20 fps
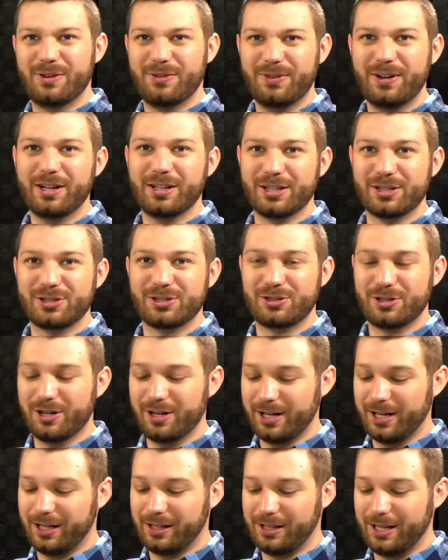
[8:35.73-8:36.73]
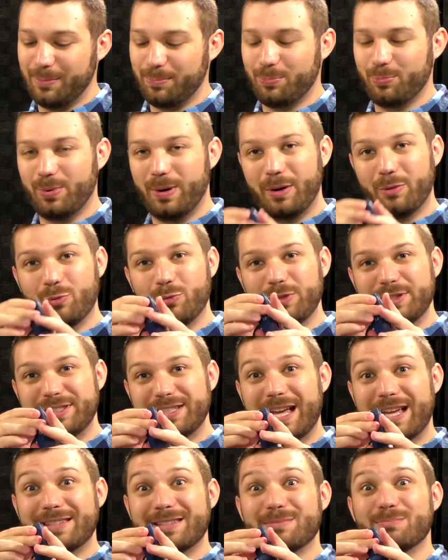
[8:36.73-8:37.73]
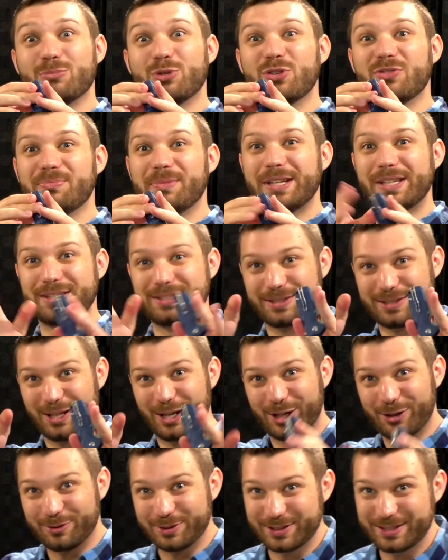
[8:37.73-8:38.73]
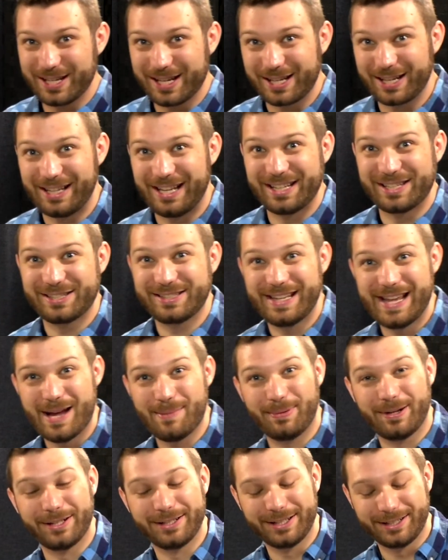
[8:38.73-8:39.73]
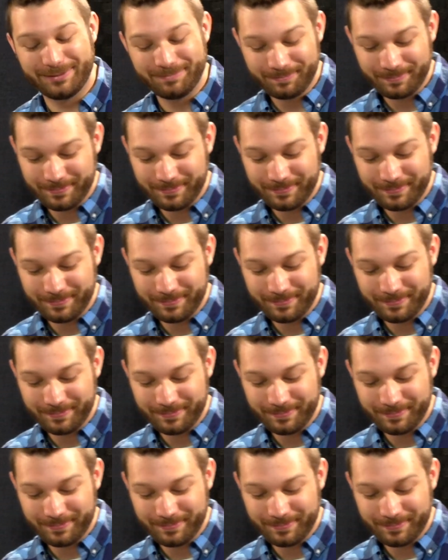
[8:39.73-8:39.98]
fairly sturdy clip, but it's got some movement, so it's not gonna like snap on you.